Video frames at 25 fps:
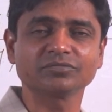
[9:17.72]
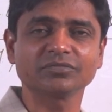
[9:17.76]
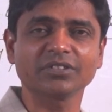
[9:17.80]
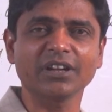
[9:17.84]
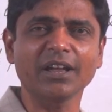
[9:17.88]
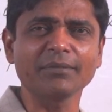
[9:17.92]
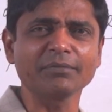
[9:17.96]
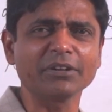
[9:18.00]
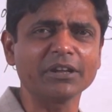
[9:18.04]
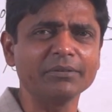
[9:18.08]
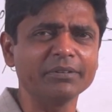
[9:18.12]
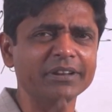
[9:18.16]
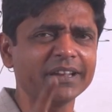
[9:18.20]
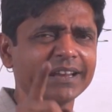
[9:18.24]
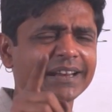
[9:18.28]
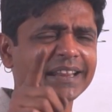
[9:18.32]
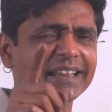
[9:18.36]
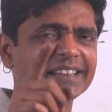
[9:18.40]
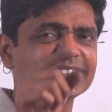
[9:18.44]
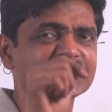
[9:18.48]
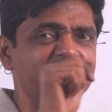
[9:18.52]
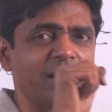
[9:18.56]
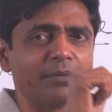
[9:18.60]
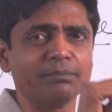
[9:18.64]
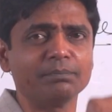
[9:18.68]
I am giving an
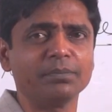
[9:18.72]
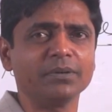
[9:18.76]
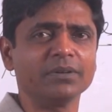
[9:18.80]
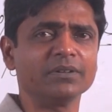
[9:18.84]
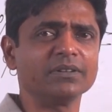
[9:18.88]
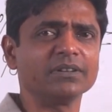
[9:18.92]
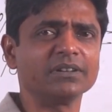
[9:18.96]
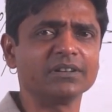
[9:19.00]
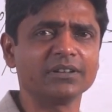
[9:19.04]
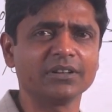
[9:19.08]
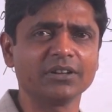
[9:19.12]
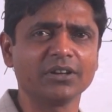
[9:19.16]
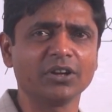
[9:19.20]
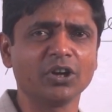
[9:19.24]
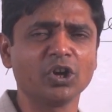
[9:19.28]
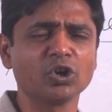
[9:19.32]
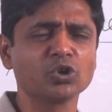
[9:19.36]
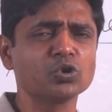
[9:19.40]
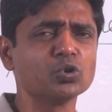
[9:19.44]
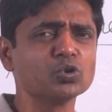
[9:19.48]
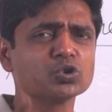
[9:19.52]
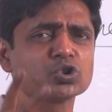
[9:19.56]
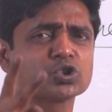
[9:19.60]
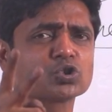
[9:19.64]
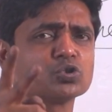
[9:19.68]
example.
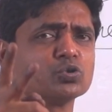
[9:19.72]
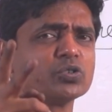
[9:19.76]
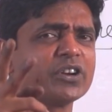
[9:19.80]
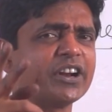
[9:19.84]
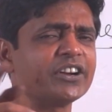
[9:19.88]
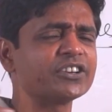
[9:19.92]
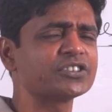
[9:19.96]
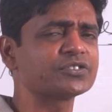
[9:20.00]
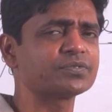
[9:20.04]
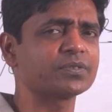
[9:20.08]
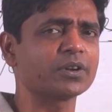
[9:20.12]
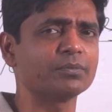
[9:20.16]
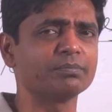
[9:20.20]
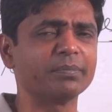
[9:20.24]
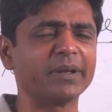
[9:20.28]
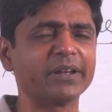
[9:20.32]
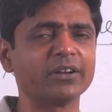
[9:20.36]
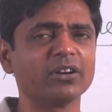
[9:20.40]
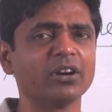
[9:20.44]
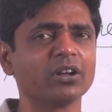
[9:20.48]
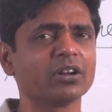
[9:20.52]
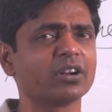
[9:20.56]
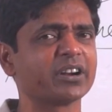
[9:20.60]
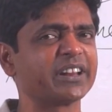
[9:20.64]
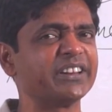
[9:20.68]
Two students from
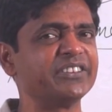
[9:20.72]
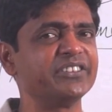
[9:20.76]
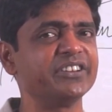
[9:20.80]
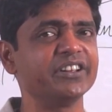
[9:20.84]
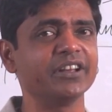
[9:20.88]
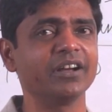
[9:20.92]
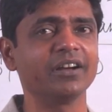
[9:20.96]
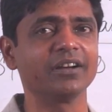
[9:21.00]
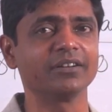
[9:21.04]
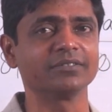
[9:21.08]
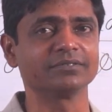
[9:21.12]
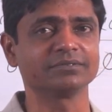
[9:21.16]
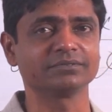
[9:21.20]
Bengal or India.